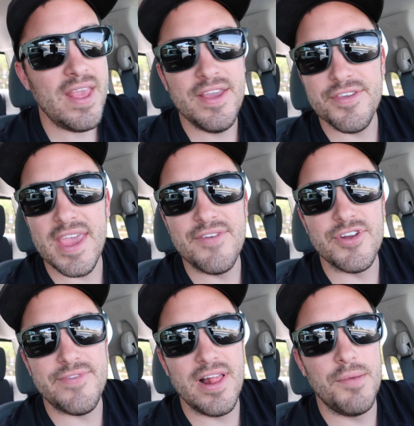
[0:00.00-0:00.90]
is they've
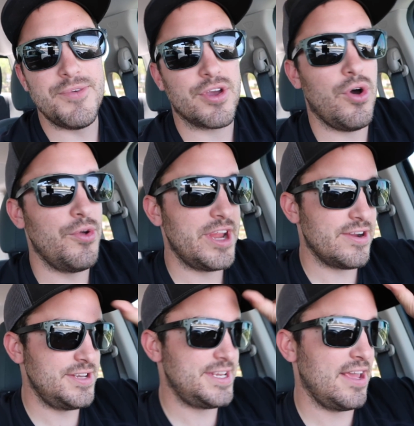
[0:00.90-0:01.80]
developed a cold
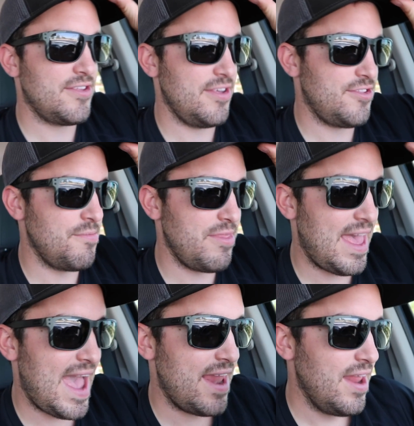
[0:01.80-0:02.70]
air intake system
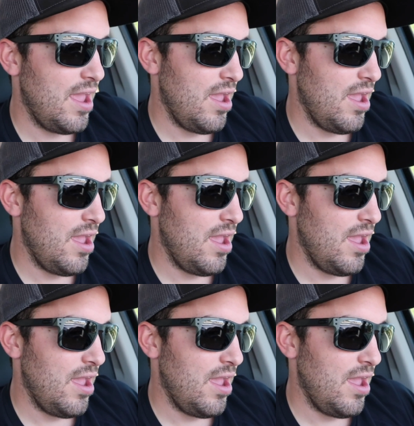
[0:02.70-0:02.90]
that